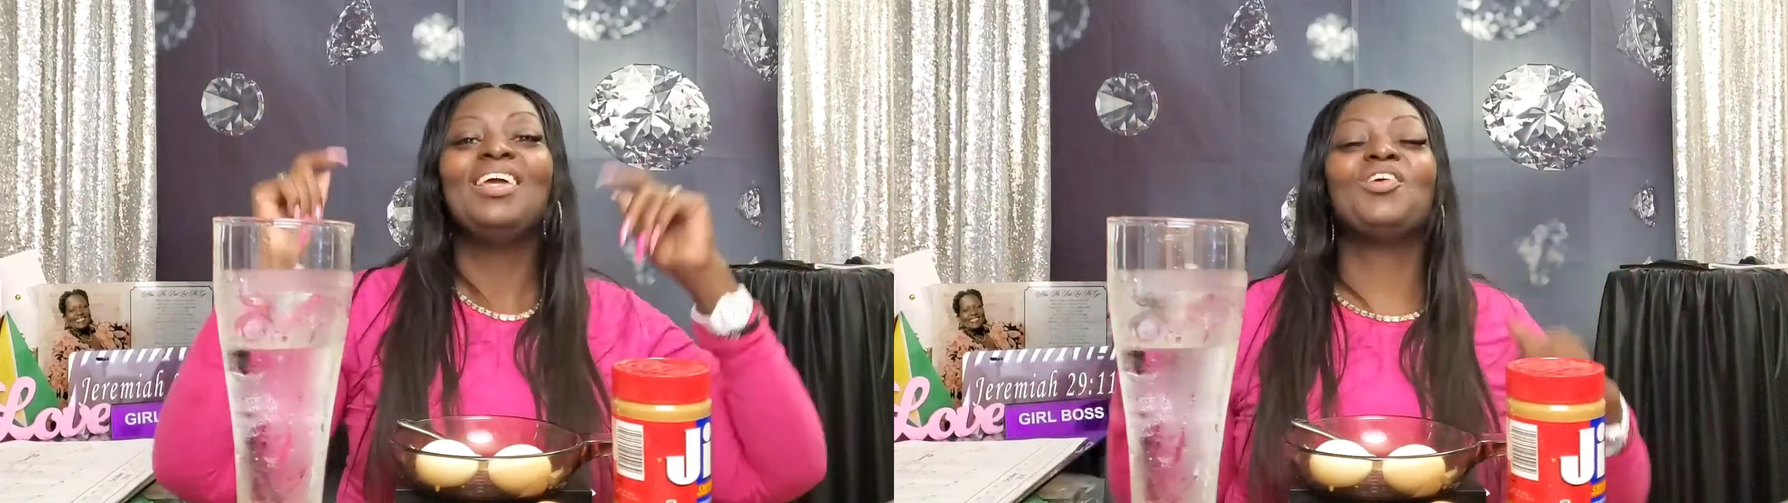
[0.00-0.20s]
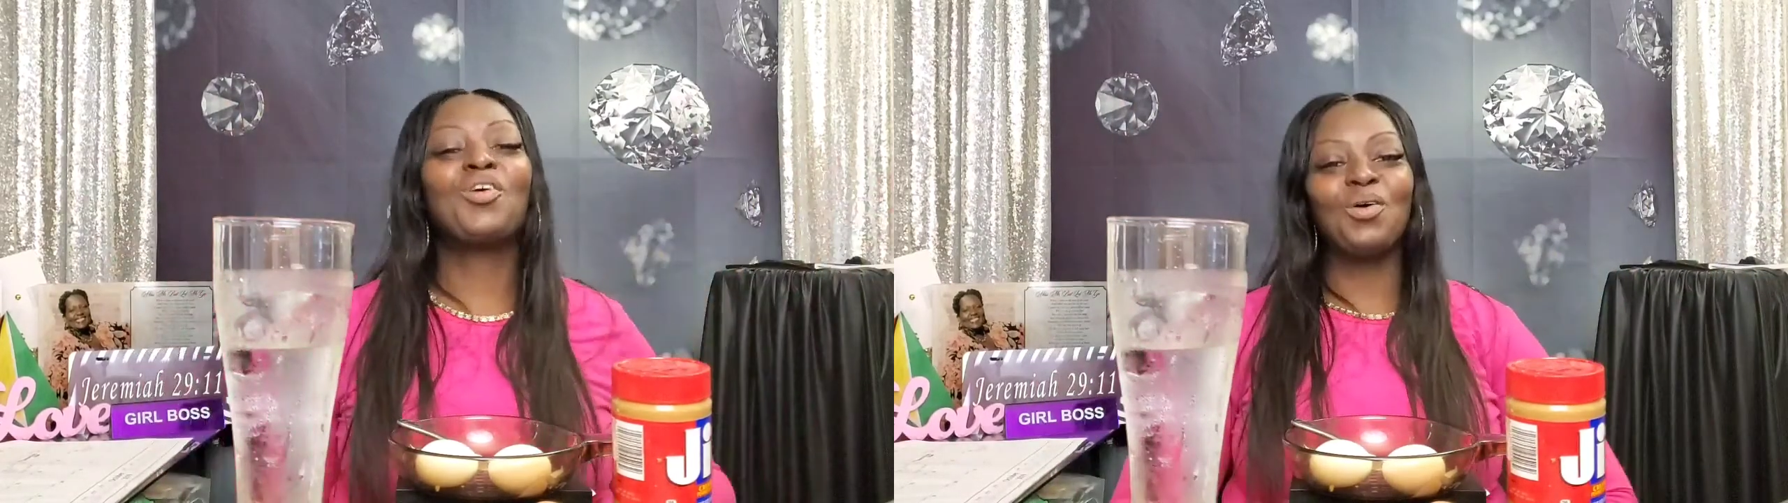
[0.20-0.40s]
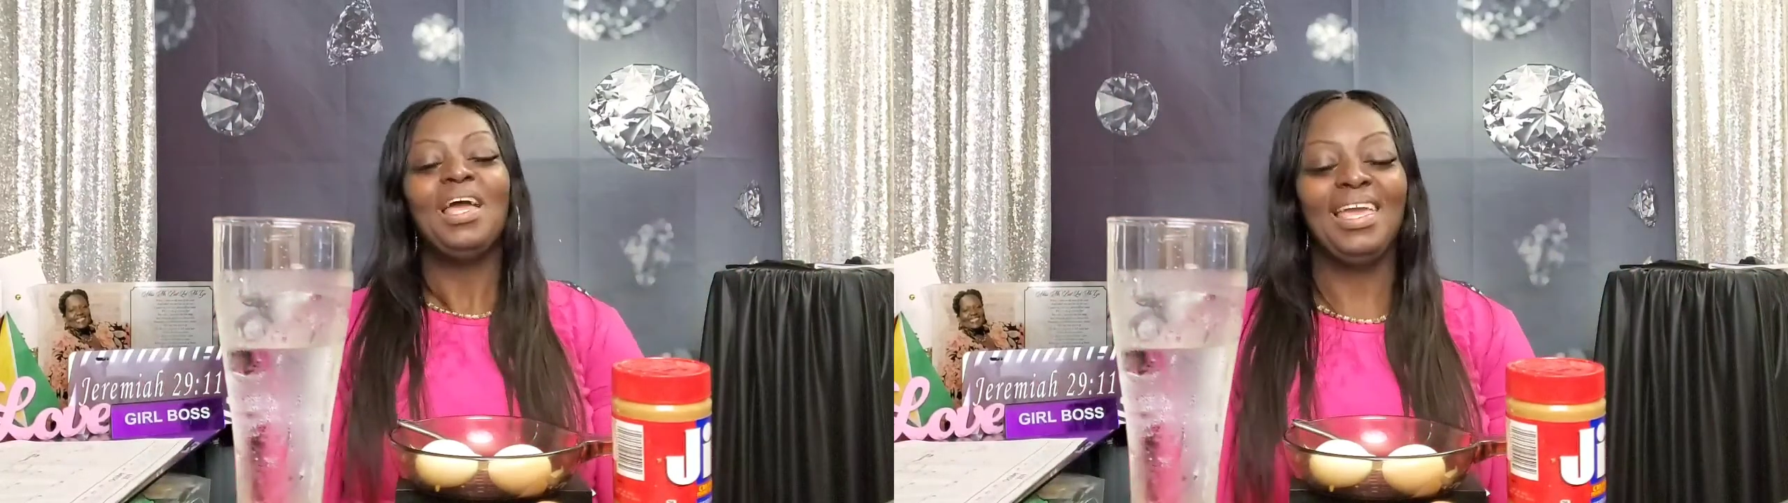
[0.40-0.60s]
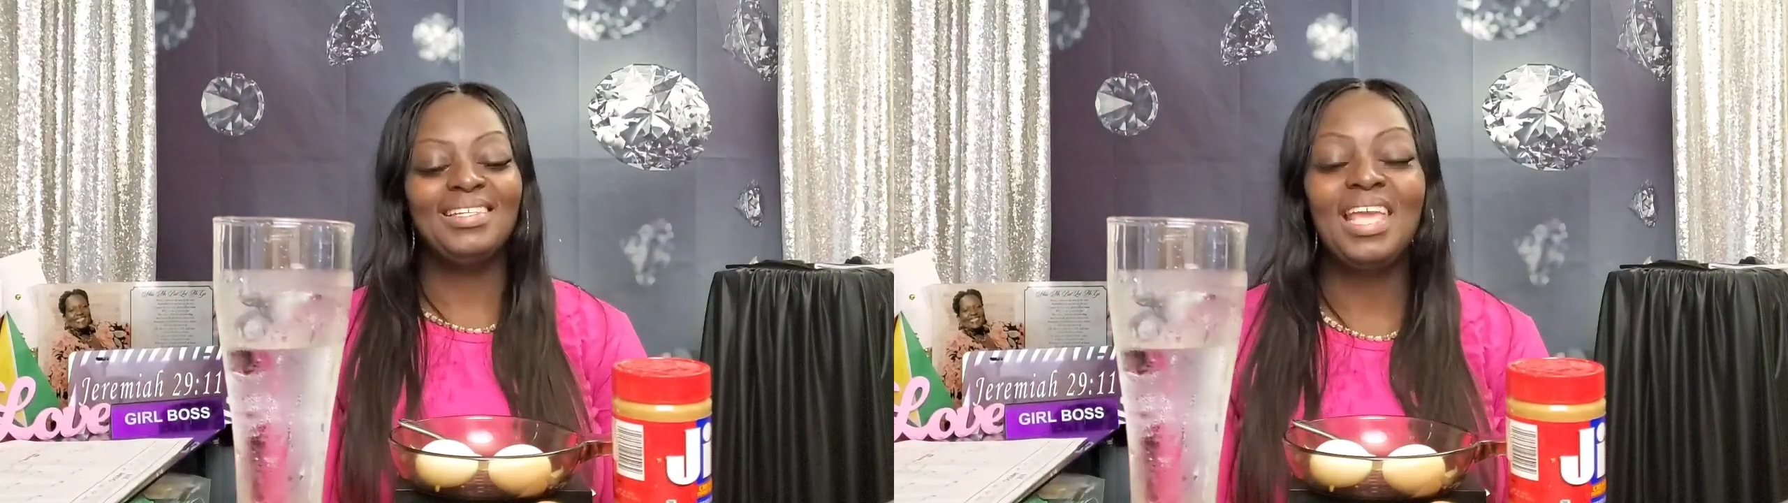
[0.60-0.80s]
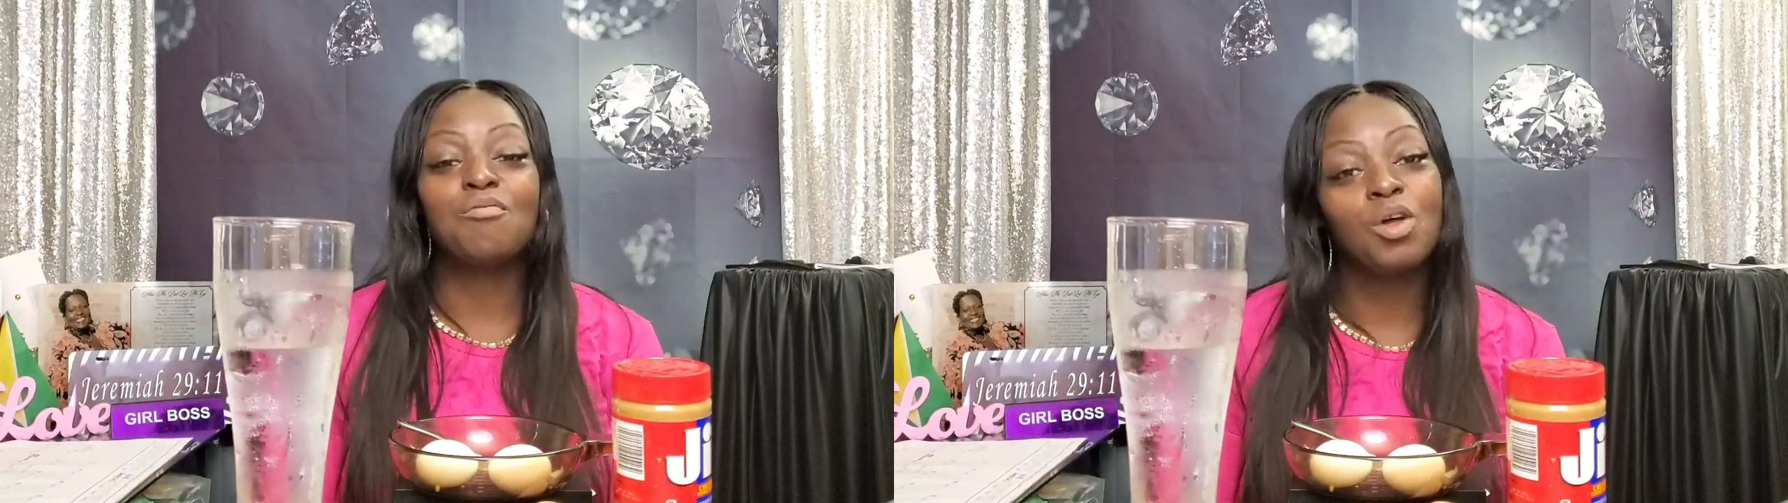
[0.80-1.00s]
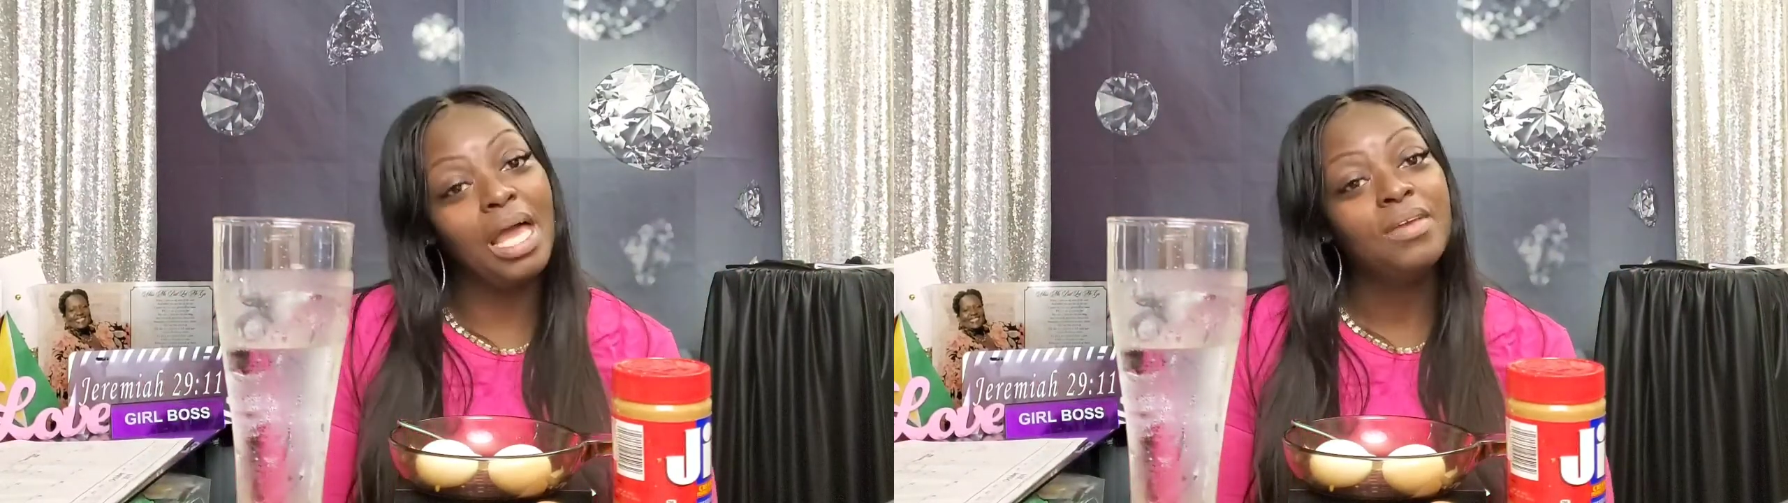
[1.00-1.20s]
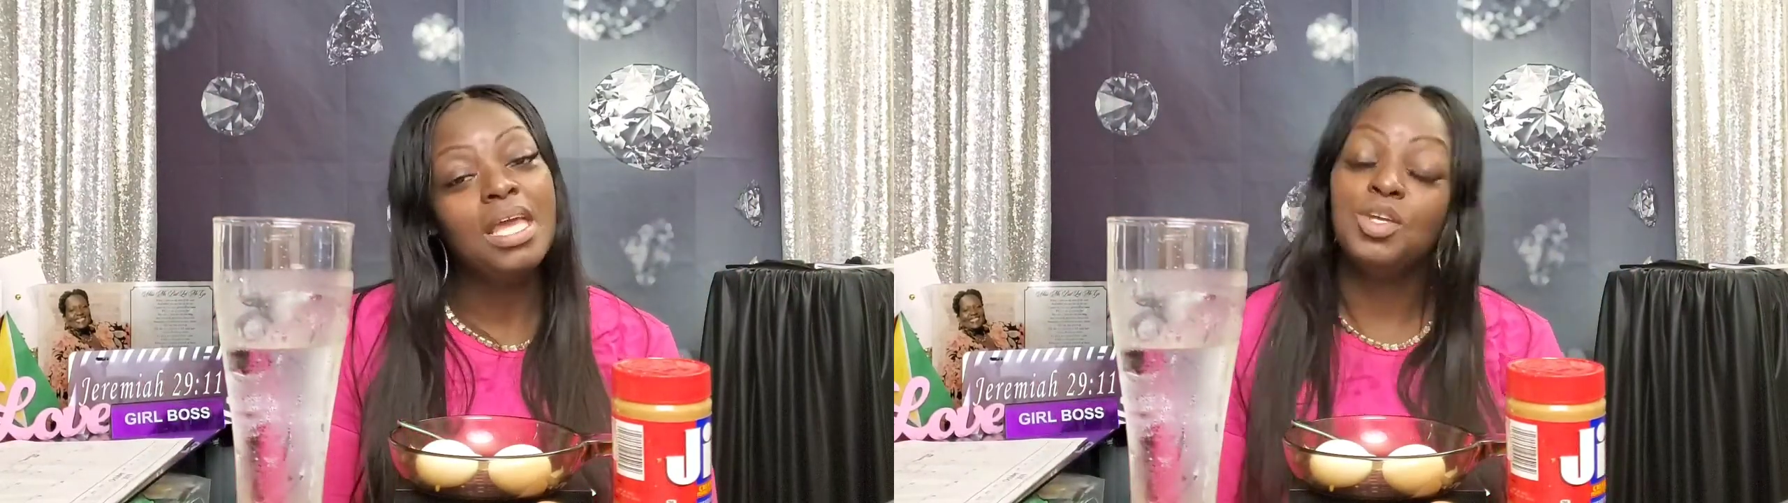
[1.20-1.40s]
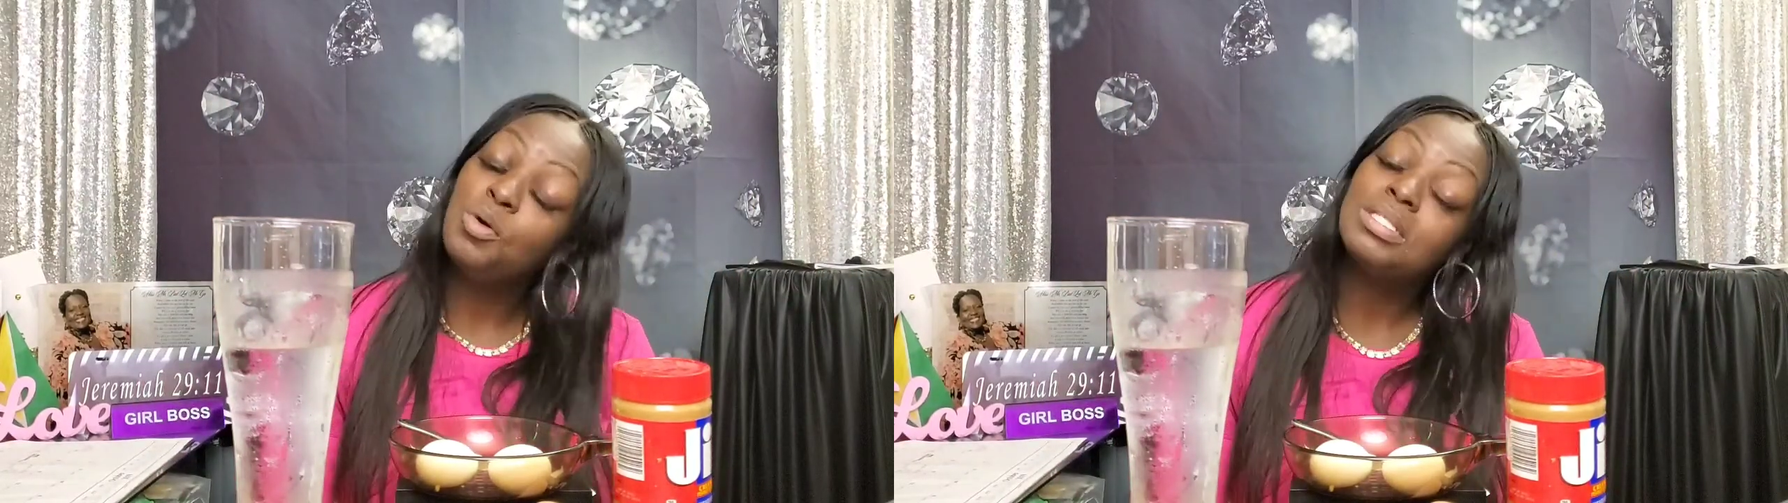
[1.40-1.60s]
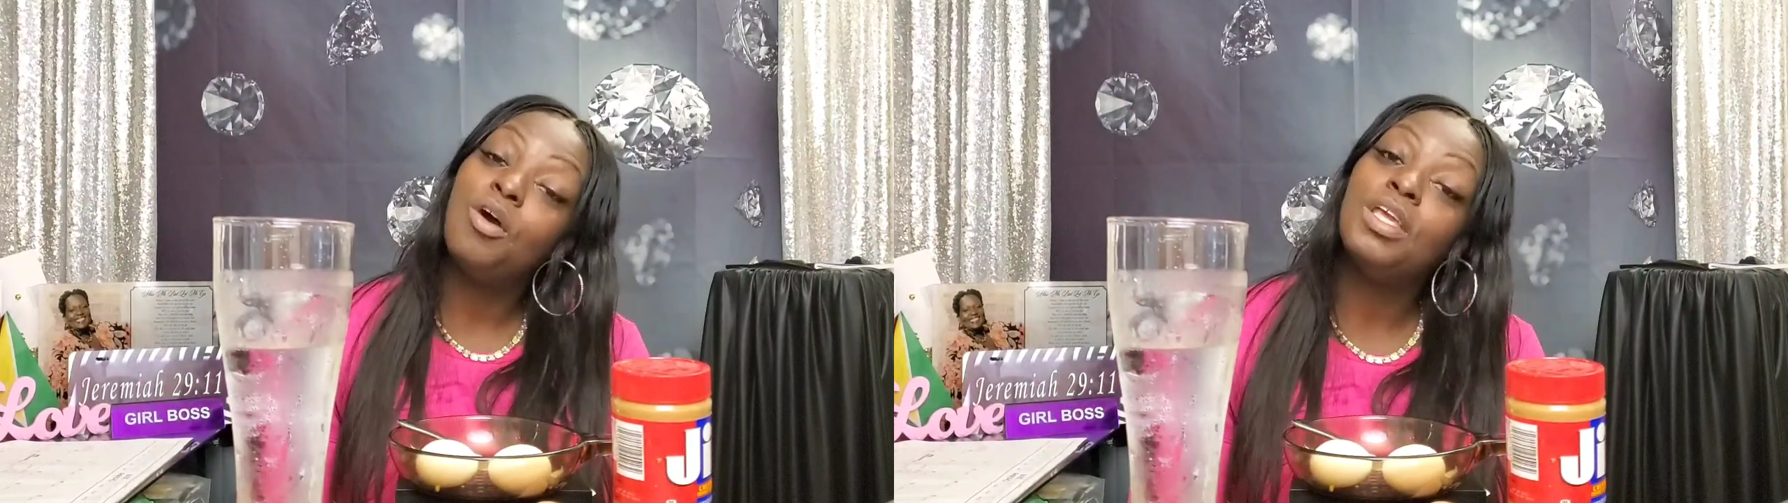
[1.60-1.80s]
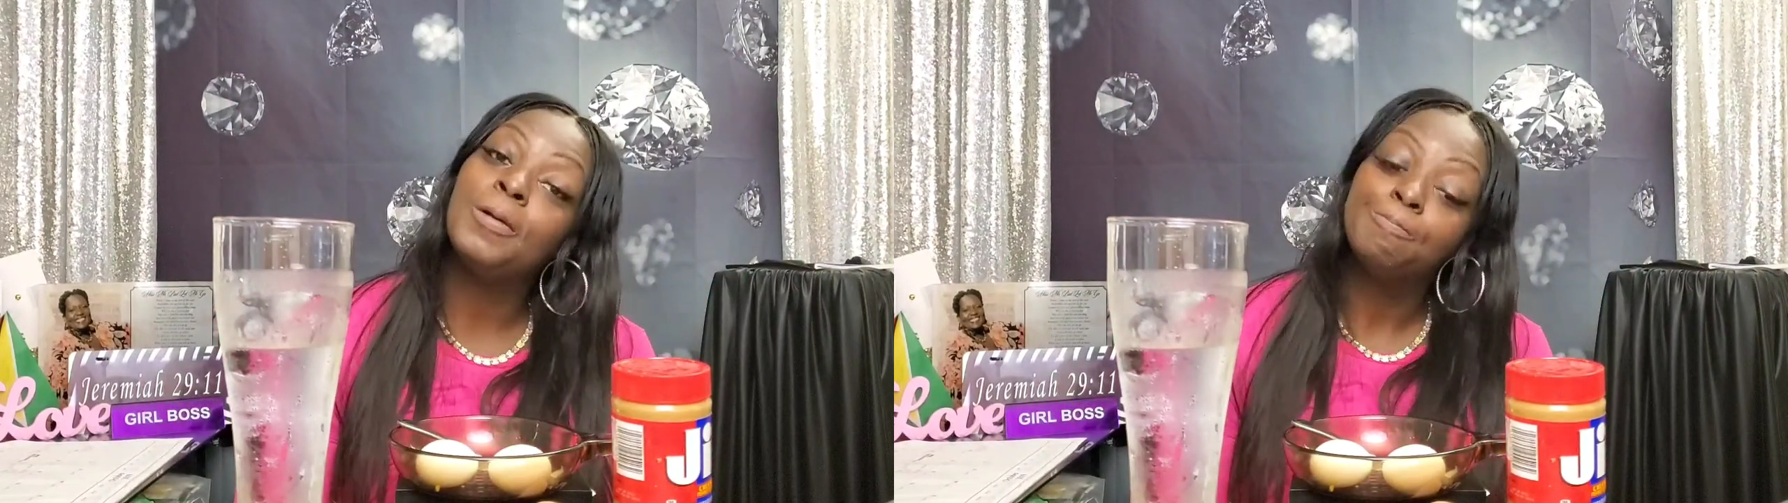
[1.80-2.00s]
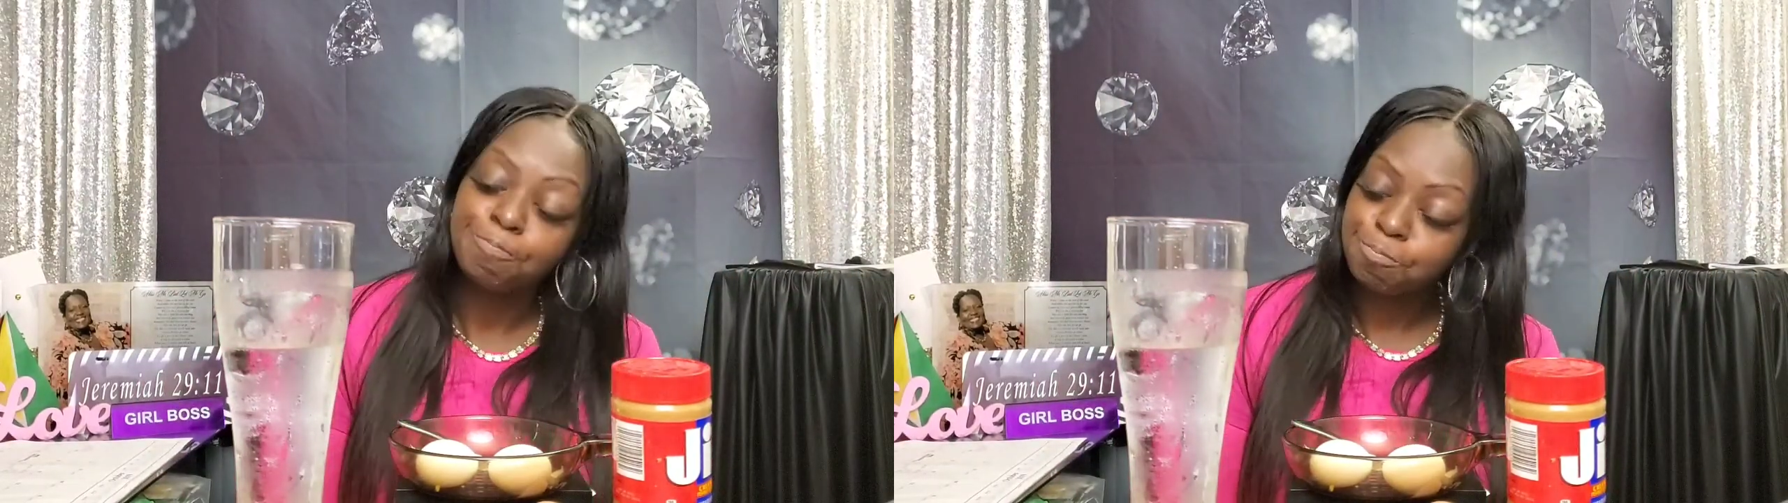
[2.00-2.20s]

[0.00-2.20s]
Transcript: And ring my post notification bell.